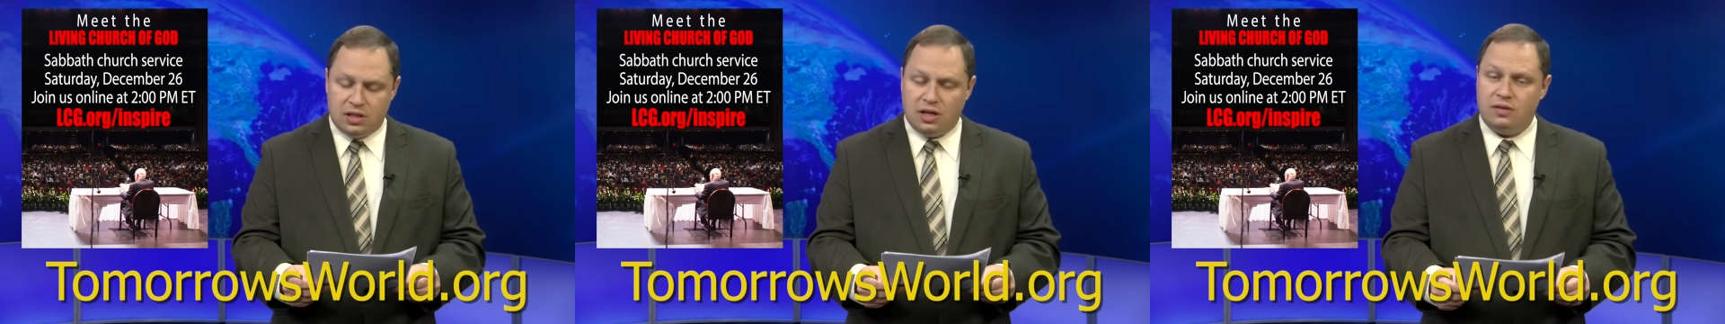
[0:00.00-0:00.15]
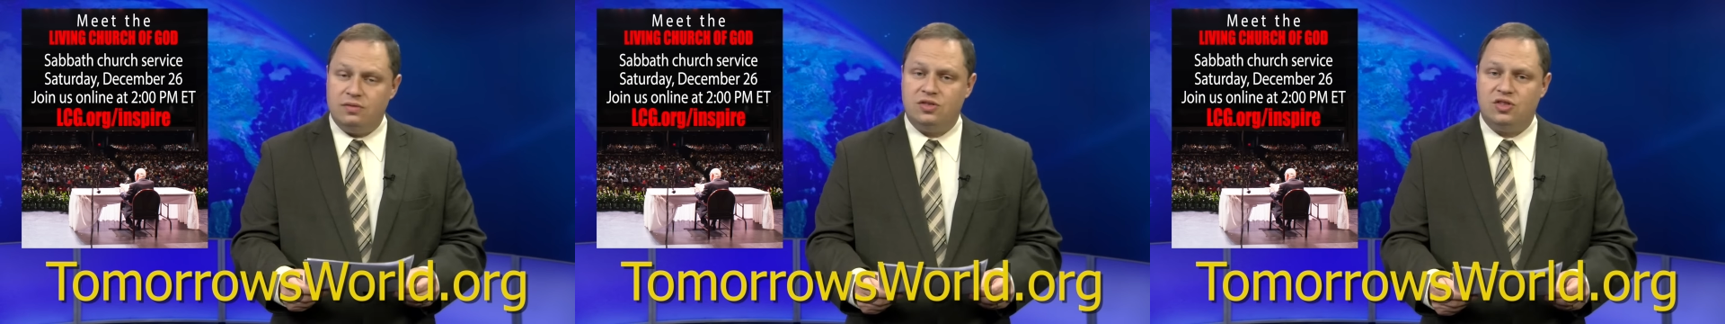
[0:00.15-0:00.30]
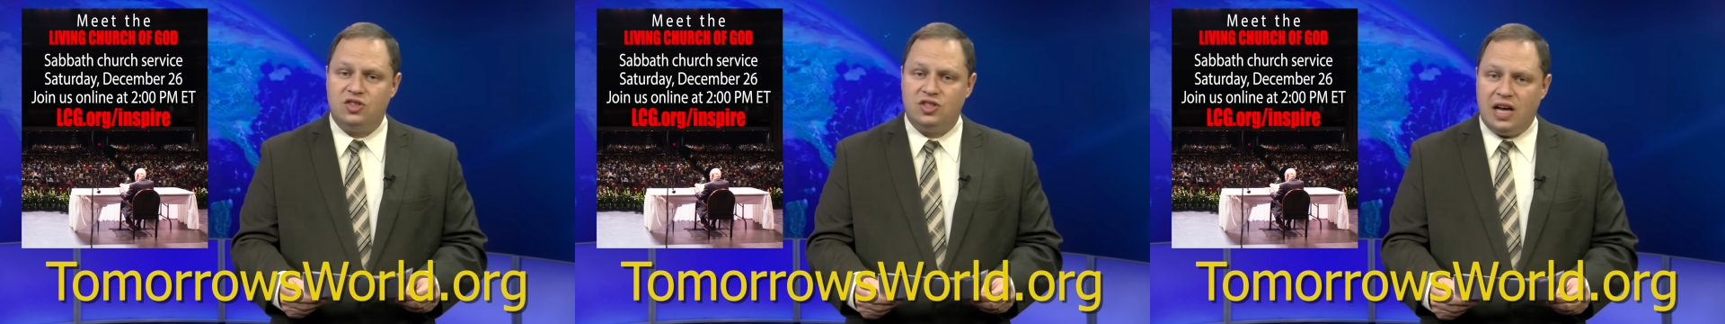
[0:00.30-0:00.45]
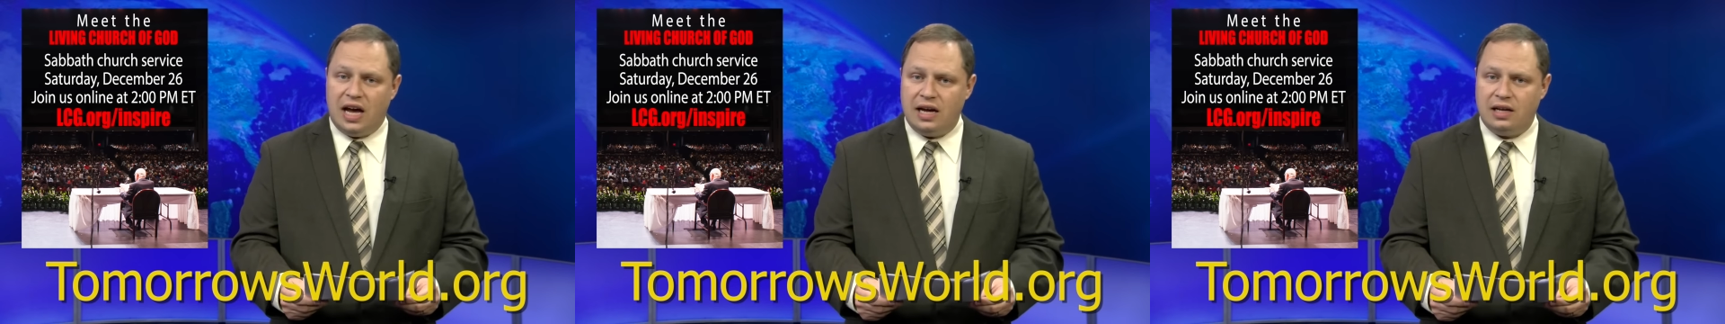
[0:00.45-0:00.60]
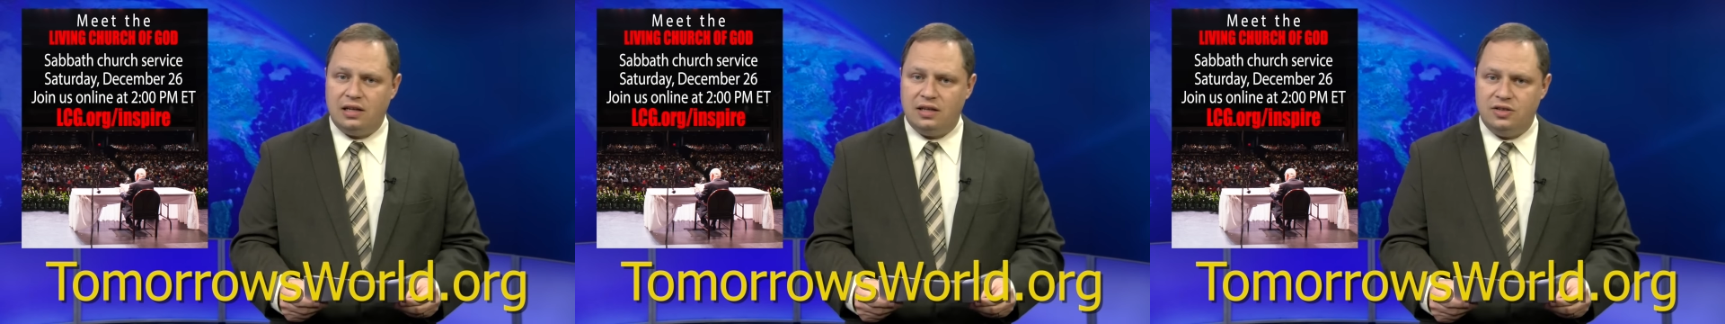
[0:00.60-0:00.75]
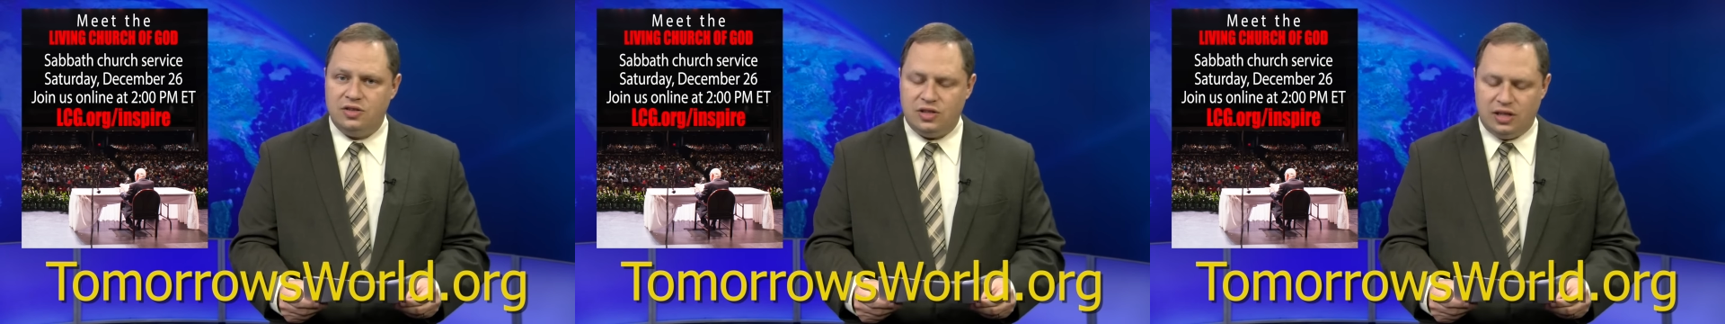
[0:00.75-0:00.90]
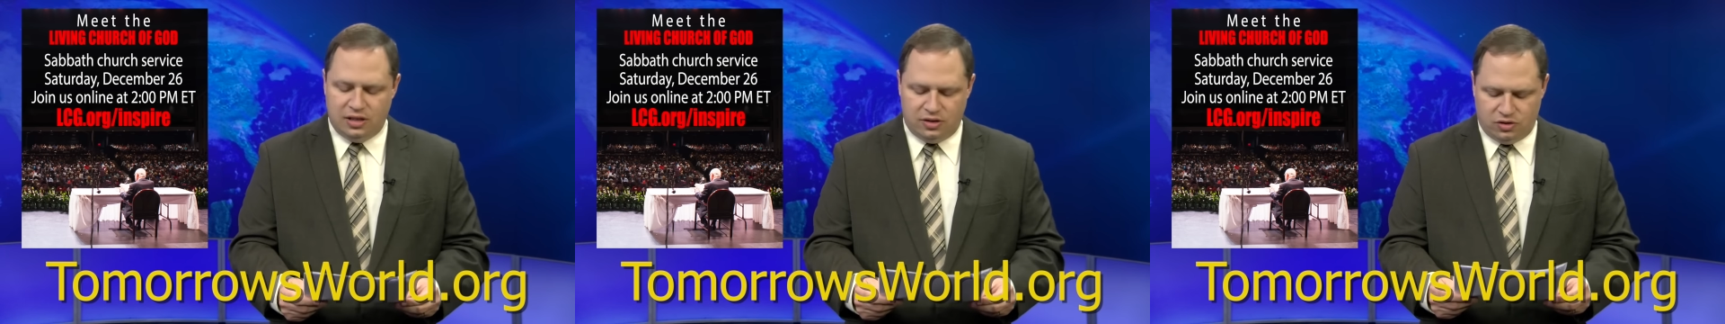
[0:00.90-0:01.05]
of
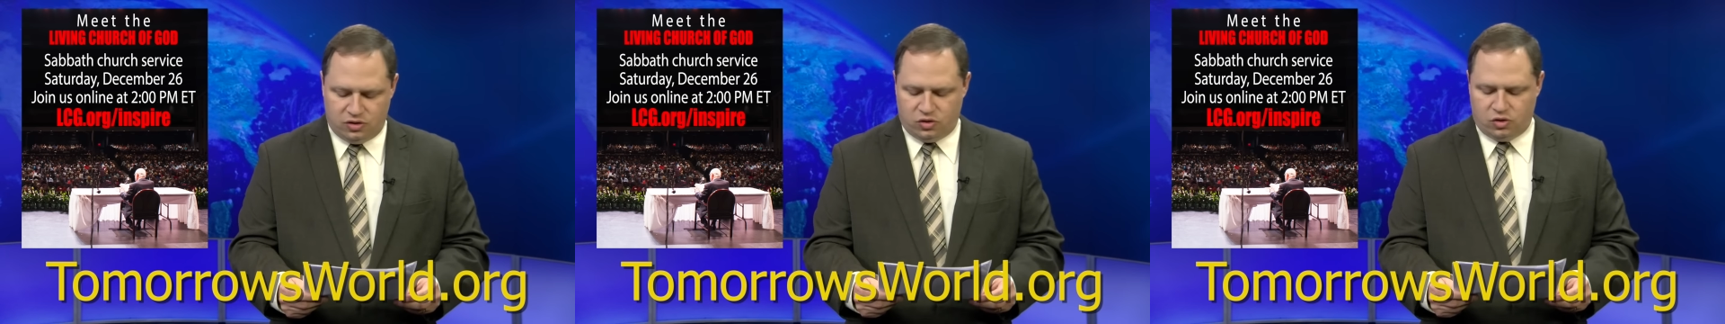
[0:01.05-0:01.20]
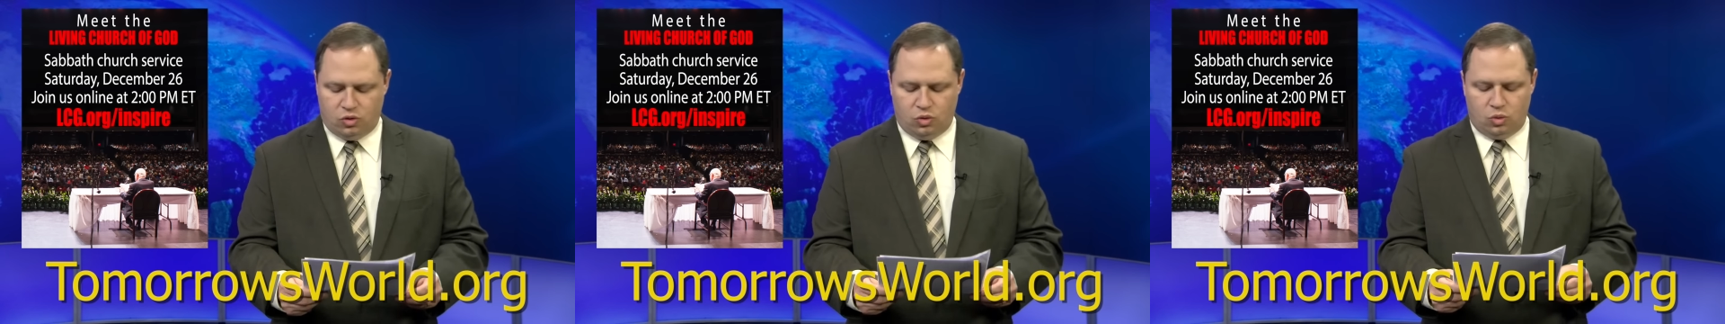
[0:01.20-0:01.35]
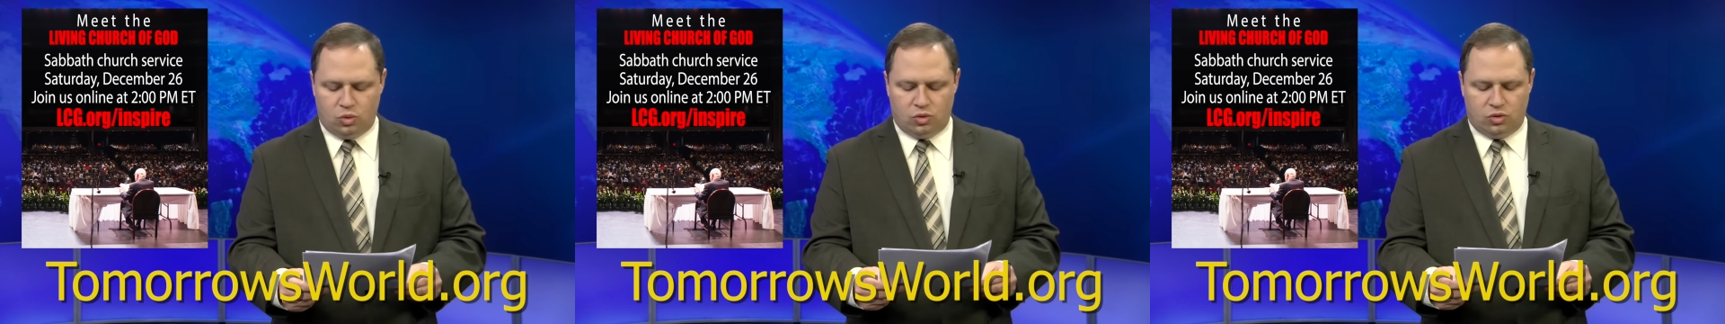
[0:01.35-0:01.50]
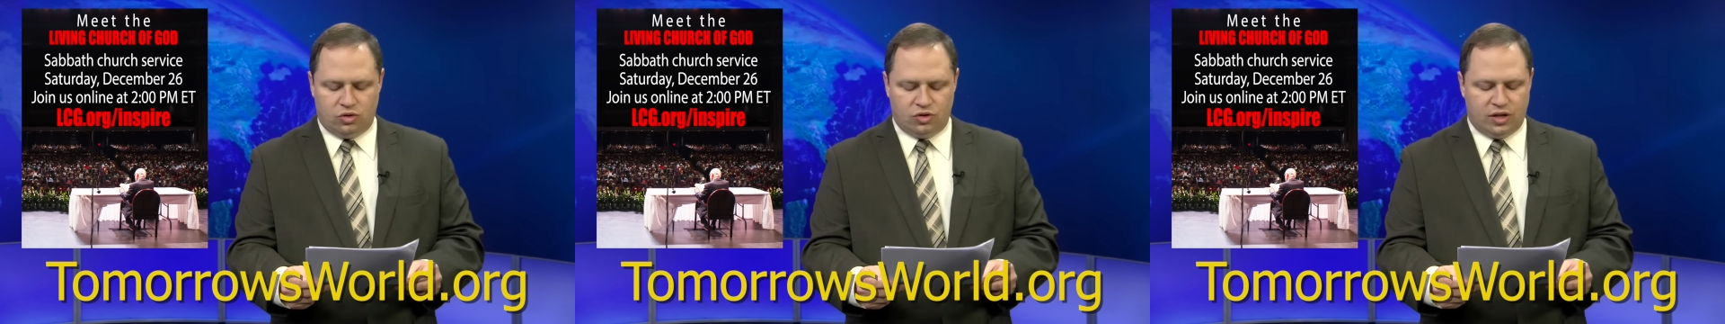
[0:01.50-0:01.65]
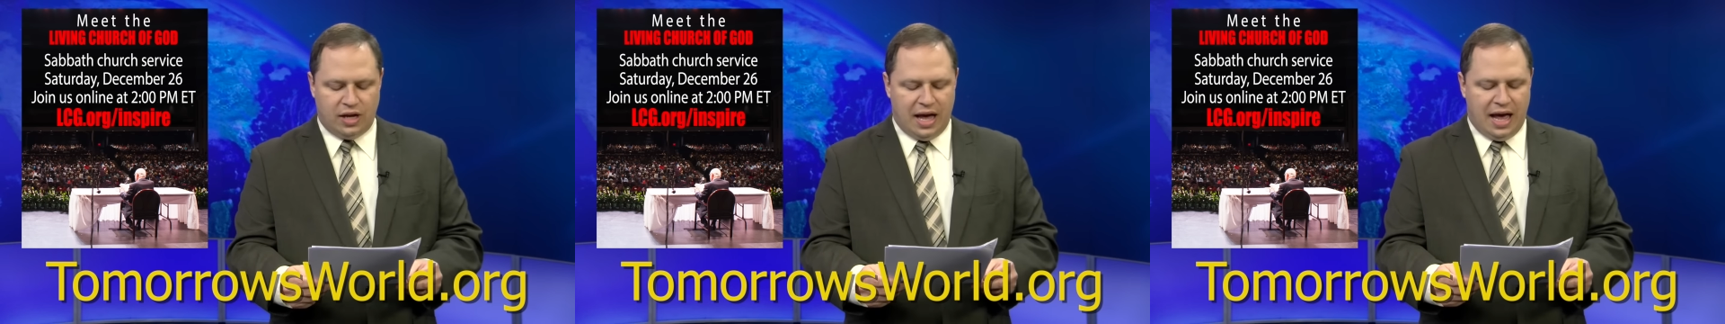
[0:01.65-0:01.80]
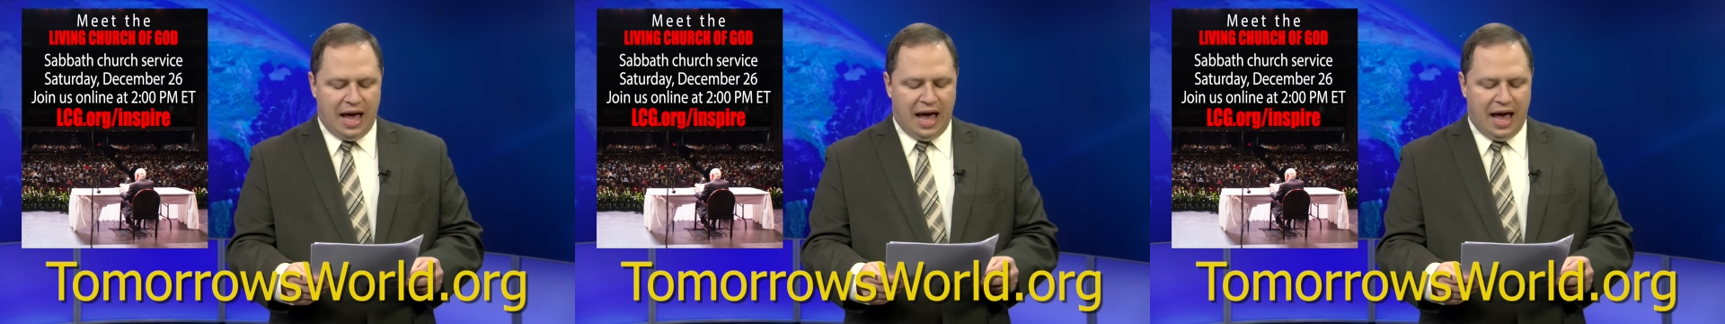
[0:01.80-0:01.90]
silence in schools